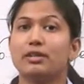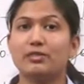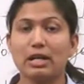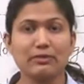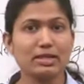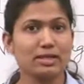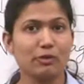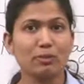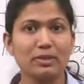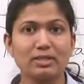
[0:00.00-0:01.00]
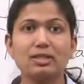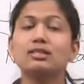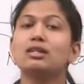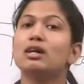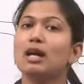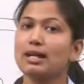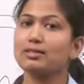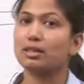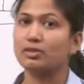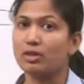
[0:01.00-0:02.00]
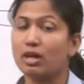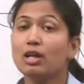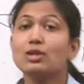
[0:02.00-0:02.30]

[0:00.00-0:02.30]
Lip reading: driving servo meters, etc.